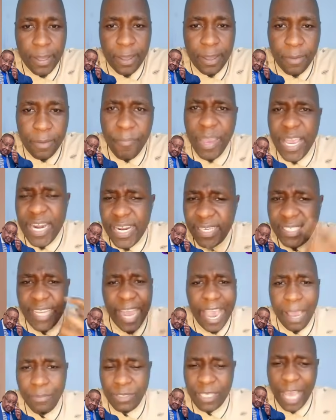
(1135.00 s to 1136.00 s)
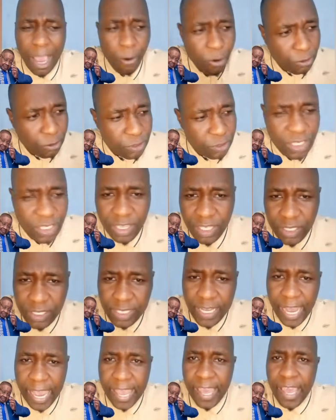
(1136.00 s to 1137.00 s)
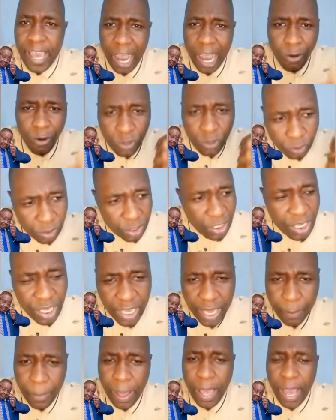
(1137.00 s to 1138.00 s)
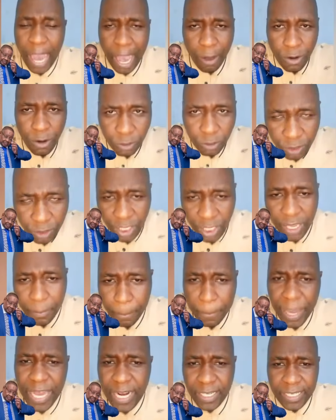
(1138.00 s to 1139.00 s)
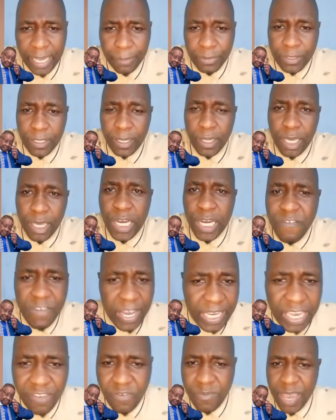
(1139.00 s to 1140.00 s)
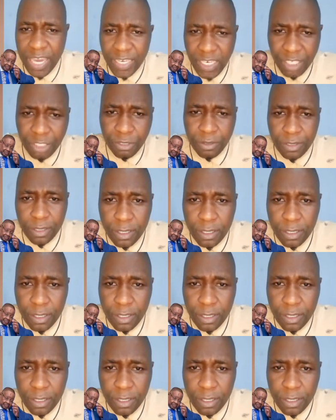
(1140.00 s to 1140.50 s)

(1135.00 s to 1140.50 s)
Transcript: Many times, I want to see this guy. I want to see him. I want to see him many times. He never give me attention.